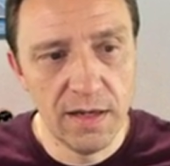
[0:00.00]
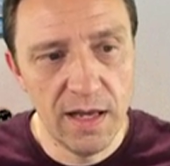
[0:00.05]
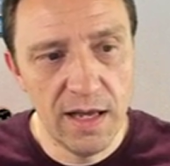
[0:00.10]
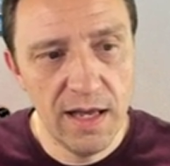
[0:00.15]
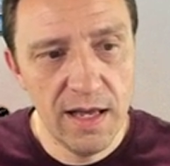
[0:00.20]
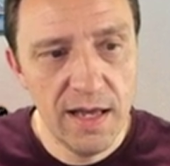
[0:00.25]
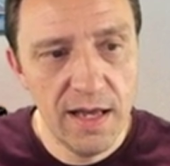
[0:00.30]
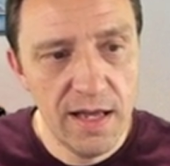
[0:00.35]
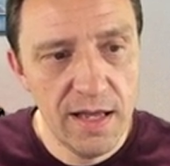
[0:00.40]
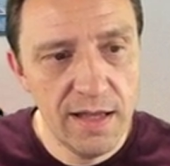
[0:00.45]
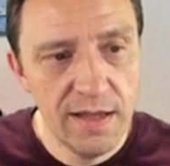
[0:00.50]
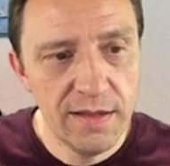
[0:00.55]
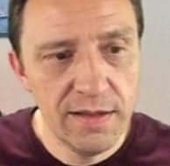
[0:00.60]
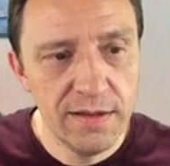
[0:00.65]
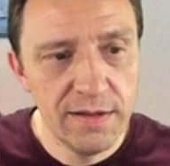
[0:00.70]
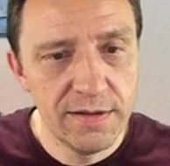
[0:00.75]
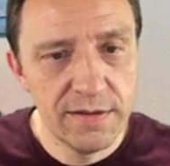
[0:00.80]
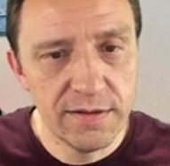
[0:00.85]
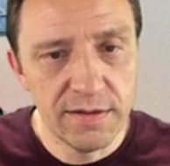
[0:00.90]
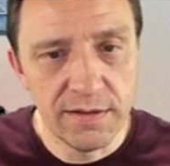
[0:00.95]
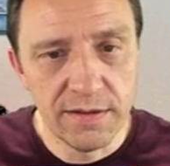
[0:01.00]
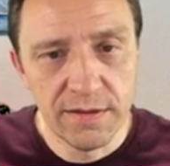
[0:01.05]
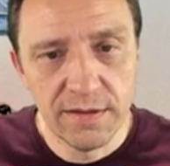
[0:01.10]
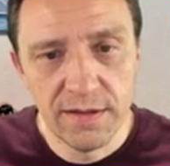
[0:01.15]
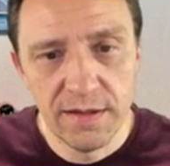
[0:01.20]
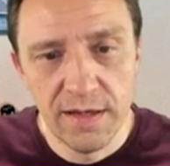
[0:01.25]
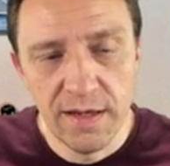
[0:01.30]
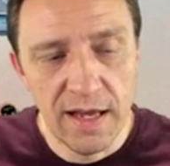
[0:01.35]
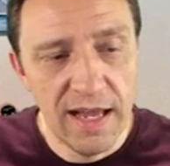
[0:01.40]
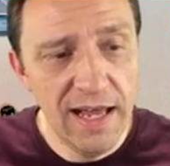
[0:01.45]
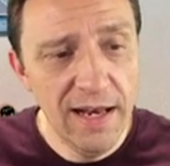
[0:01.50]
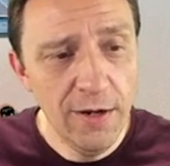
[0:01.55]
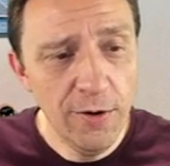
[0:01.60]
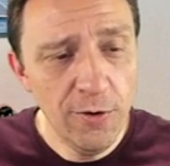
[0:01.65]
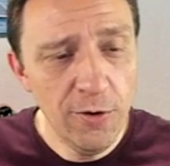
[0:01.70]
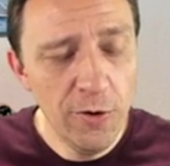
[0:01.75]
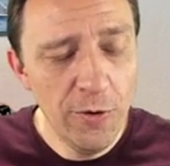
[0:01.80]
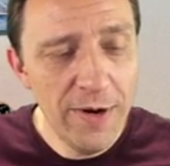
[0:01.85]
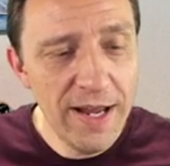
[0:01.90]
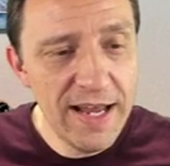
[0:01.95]
And
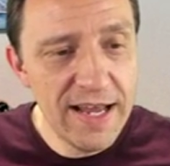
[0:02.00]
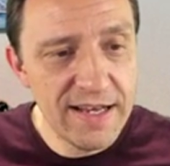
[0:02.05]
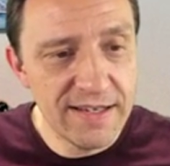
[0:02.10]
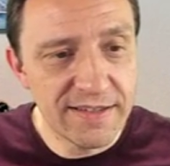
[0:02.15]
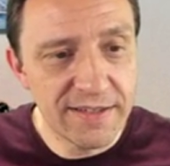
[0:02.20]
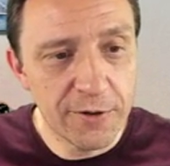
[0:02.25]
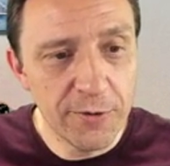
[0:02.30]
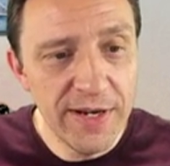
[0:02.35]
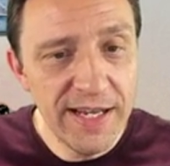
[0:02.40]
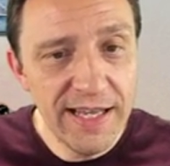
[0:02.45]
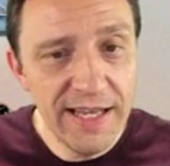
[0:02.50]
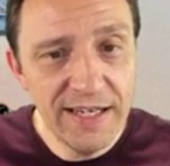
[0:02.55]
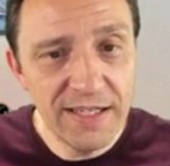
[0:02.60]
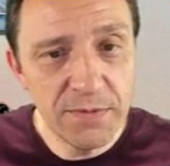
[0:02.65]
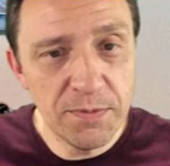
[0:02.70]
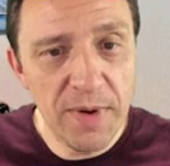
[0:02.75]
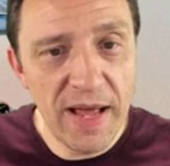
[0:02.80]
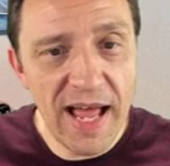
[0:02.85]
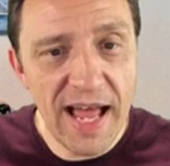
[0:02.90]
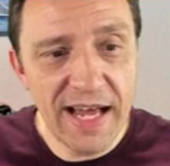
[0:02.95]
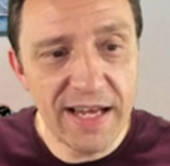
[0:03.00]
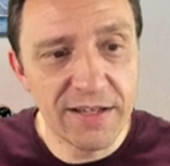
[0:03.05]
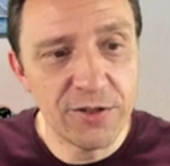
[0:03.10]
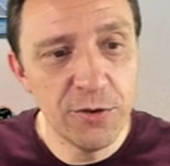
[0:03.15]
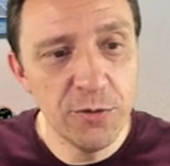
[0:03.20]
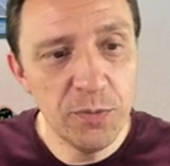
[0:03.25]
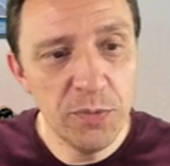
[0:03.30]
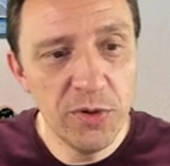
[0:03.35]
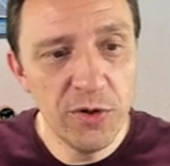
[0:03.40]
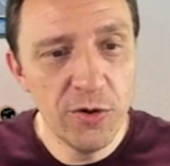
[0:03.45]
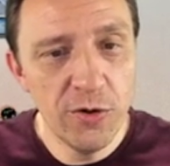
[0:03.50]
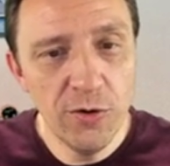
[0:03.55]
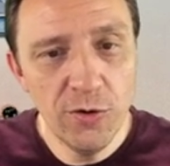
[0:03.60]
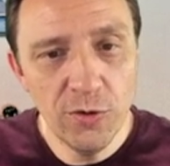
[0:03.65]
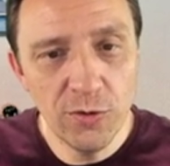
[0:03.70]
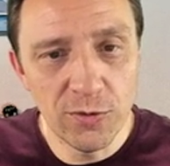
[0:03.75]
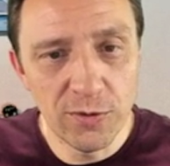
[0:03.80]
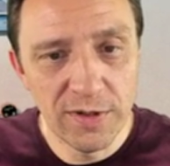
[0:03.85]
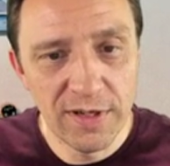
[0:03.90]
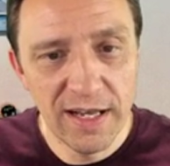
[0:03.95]
hello, Luis. Greetings back to
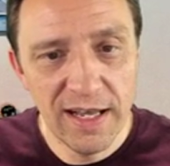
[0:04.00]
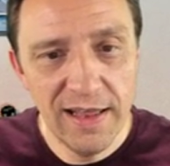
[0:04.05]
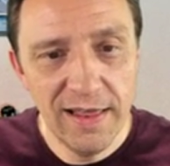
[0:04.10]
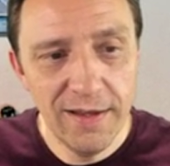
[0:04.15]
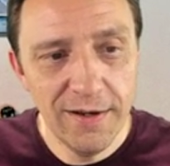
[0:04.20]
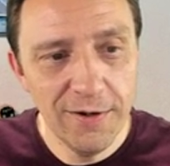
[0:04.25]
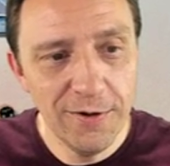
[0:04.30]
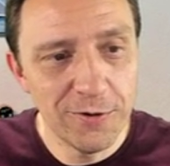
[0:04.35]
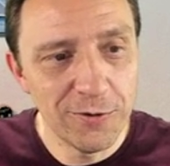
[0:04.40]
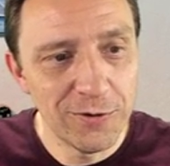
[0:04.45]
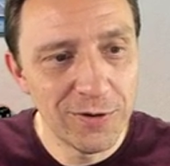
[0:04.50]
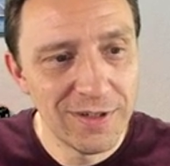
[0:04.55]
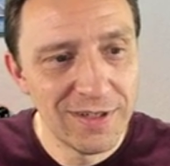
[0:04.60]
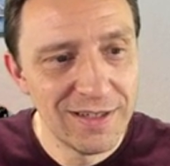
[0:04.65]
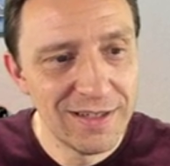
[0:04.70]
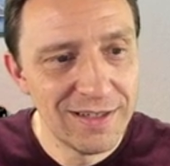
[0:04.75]
Peru. Hello.